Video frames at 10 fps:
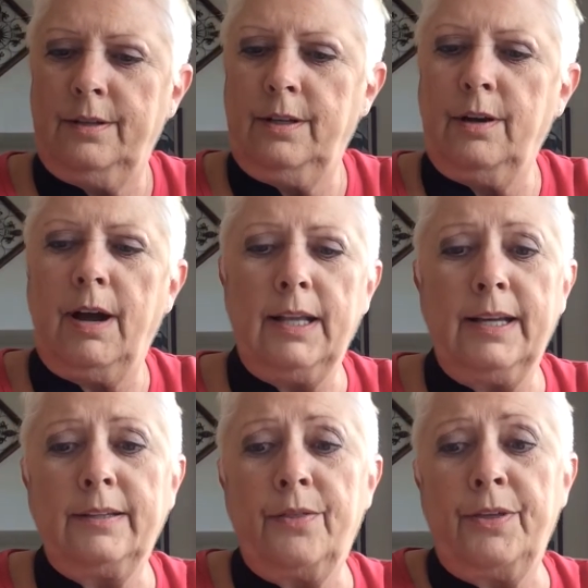You know, I
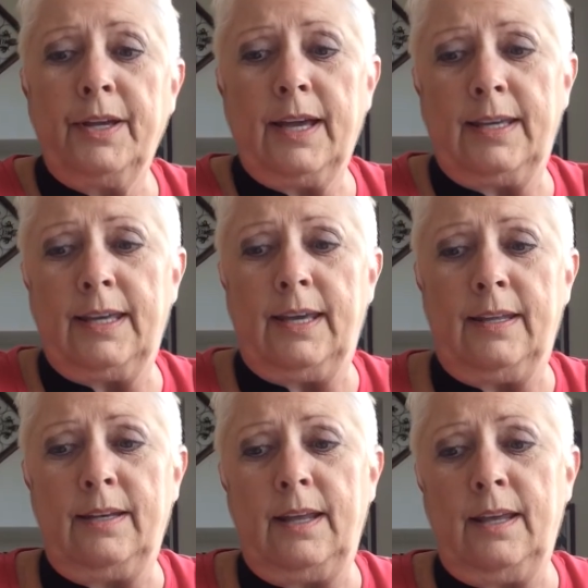like to think I
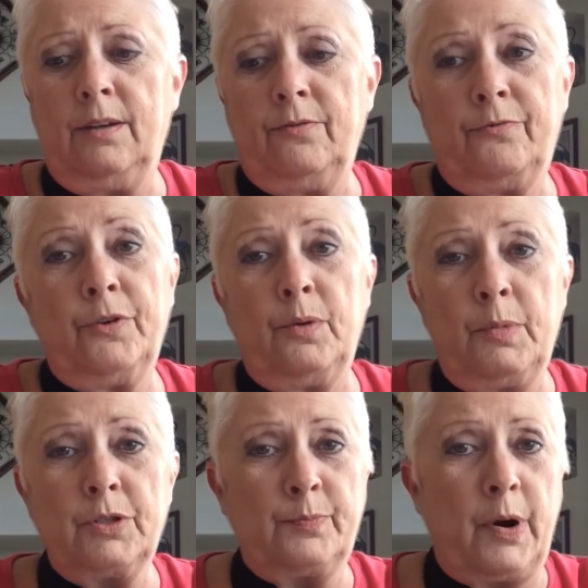can, and for the
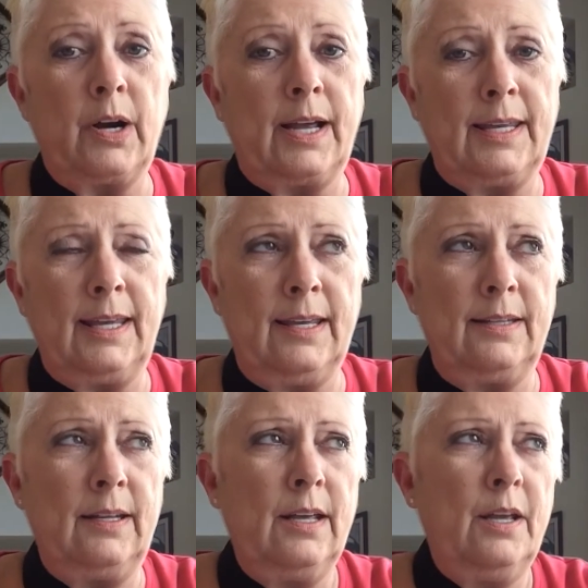most part, I
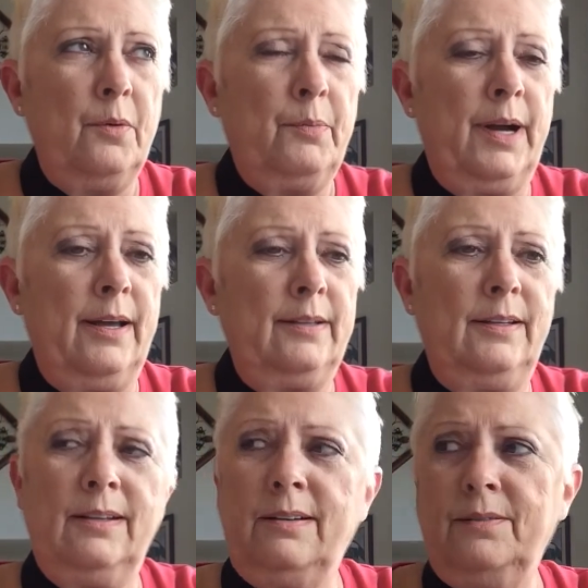can, but
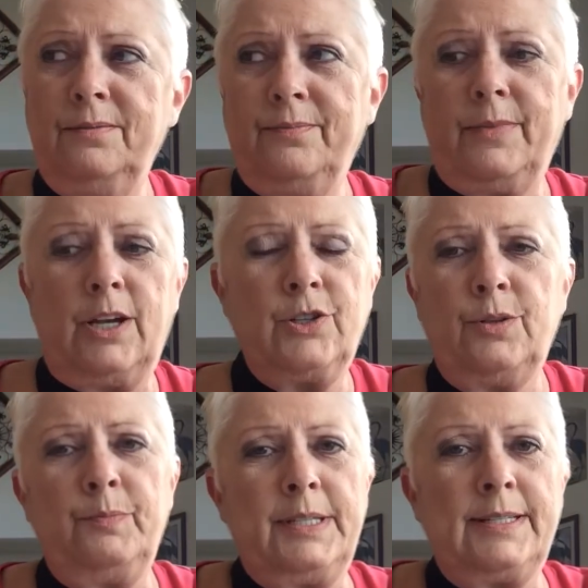you know, I
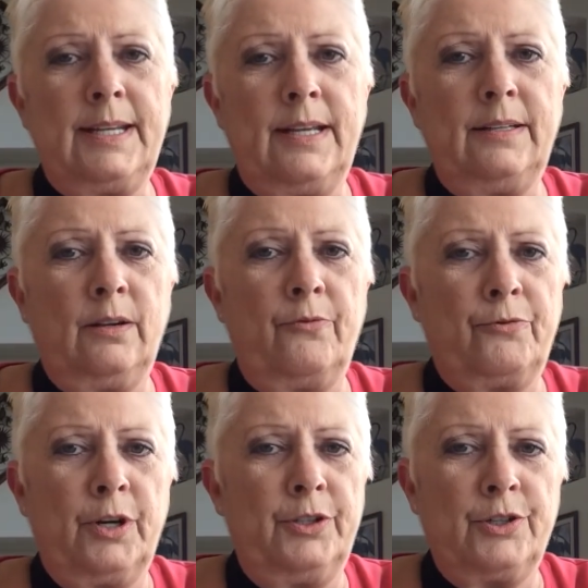shouldn't be standing on
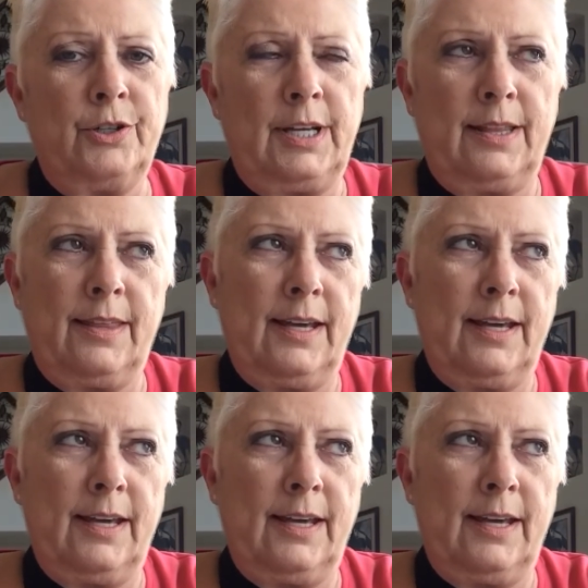furniture like